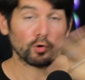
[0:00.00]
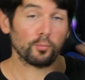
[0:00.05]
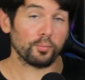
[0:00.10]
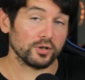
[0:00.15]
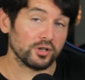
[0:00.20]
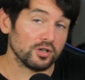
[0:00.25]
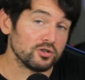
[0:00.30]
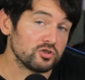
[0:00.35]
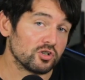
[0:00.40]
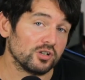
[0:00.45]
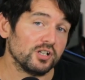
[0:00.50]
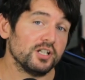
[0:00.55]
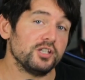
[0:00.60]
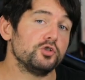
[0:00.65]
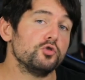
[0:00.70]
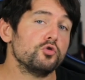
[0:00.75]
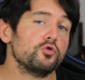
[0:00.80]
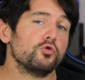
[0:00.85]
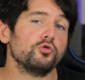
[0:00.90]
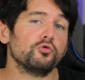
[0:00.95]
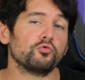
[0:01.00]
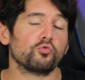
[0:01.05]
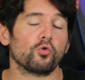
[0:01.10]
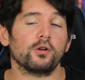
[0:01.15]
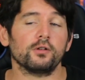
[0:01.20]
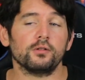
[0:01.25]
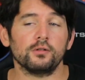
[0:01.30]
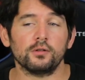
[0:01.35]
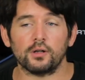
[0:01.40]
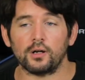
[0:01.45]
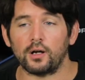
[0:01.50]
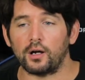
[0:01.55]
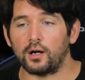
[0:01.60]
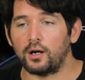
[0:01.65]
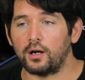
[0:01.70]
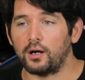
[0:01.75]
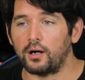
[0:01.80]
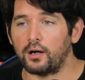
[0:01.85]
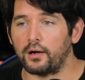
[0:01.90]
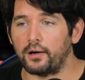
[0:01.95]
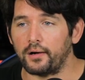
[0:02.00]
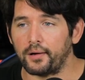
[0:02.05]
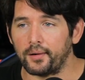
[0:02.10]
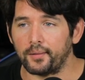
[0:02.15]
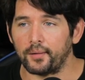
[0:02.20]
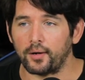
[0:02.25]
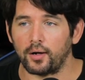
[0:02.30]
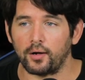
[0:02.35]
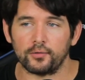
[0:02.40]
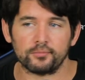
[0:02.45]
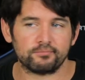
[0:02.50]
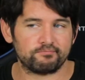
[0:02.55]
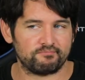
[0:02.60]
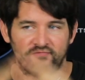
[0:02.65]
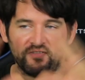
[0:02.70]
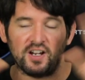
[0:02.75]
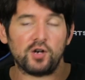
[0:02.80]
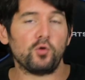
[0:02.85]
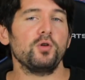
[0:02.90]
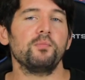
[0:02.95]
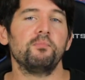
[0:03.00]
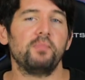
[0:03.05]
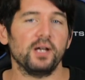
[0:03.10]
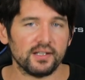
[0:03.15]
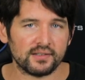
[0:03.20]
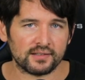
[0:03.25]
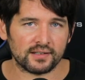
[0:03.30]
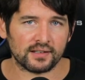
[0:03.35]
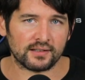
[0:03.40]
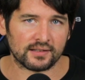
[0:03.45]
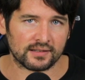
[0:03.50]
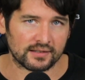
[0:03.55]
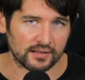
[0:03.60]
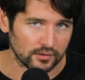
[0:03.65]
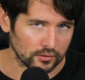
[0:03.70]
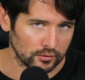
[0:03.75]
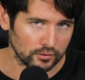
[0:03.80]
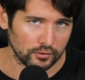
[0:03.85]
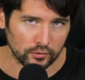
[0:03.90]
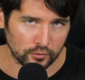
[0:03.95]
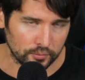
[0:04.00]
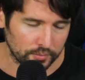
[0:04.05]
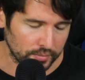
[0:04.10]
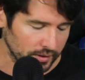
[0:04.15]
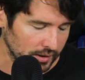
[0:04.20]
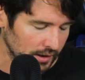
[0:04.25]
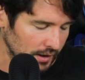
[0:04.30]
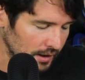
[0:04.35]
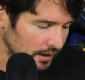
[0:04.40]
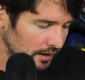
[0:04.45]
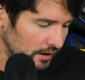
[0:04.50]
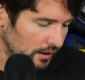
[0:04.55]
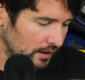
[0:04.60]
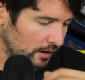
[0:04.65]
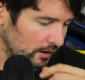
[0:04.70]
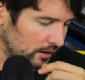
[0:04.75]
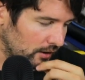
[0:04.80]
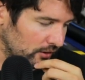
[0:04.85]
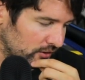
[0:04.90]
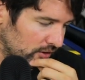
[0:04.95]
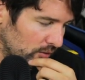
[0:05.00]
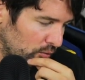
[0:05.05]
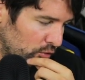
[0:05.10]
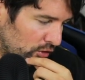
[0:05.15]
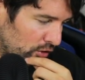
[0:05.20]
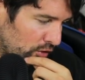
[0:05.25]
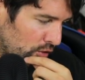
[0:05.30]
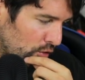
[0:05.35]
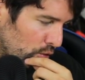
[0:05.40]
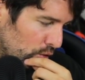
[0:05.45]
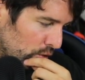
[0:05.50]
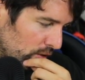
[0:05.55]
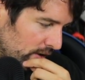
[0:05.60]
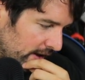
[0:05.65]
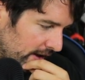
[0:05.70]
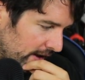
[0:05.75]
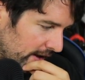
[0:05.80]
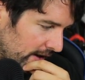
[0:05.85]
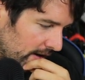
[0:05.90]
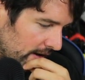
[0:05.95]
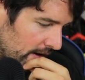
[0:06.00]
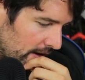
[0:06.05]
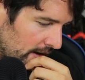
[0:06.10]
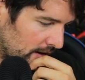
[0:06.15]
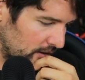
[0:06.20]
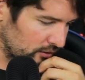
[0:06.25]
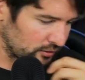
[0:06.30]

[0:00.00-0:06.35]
So potentially you could run a very basic single-loop custom water cooling,